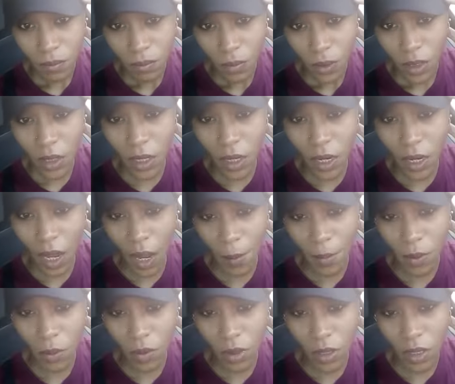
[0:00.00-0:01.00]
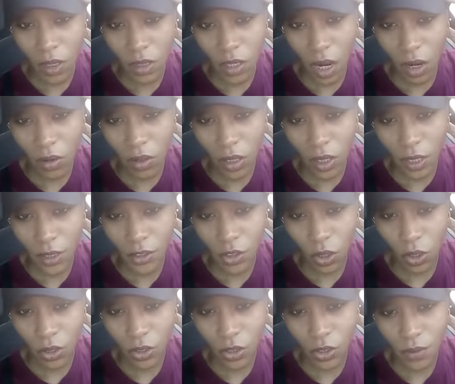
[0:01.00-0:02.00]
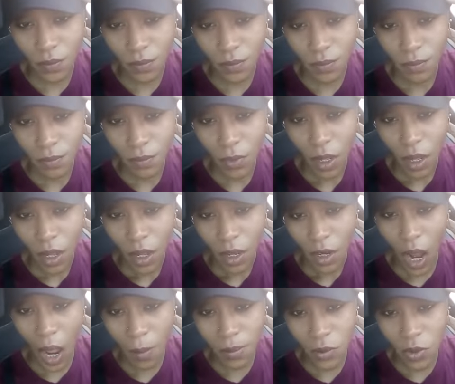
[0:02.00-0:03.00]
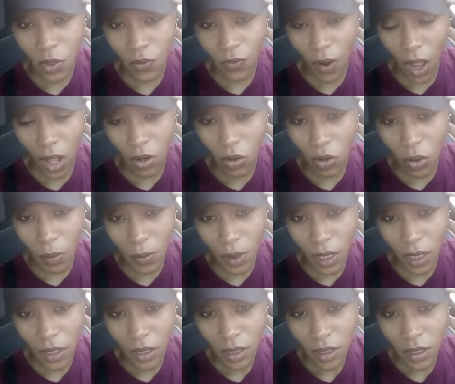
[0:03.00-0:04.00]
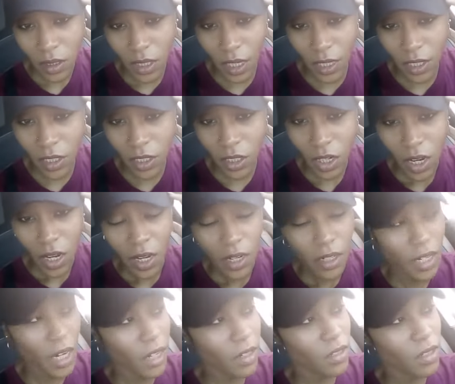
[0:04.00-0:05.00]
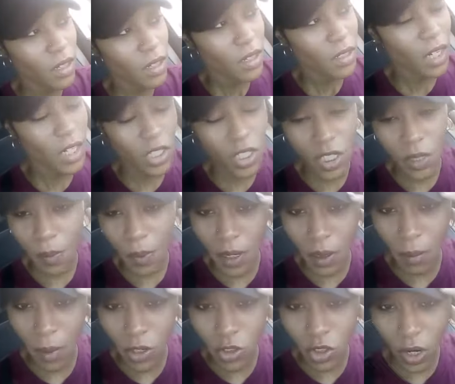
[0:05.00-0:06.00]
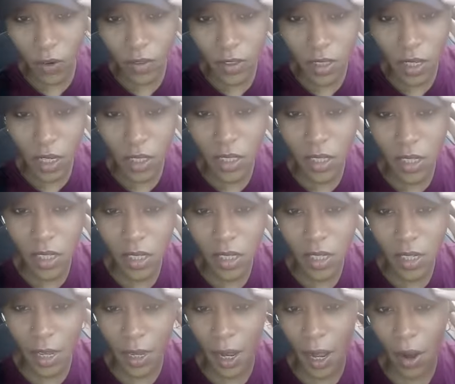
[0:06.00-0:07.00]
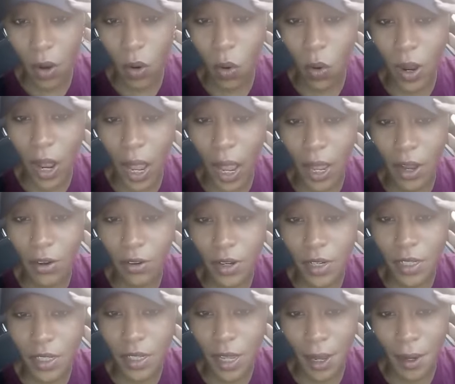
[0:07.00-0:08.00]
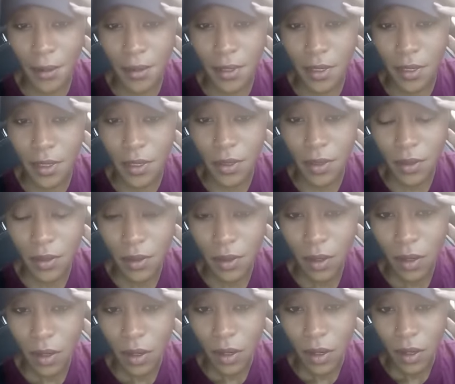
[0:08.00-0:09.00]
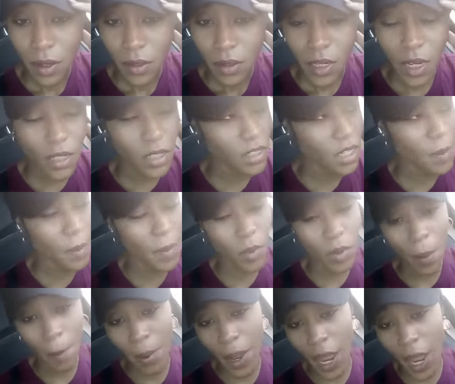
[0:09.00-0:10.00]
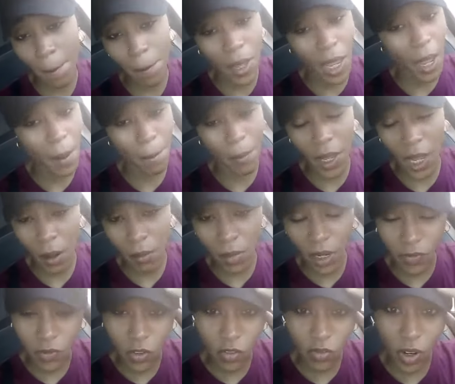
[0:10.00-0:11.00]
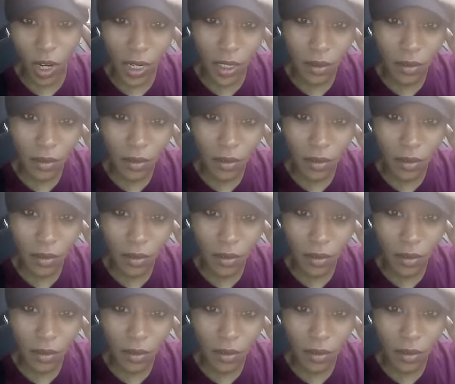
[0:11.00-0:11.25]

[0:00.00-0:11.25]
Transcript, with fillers: Then they got me with a child neglect charge. Cops was following me. They, they, they suspended my driver's license, said I owed IRS taxes. They just hit me with a bam, bam, bam, left to right.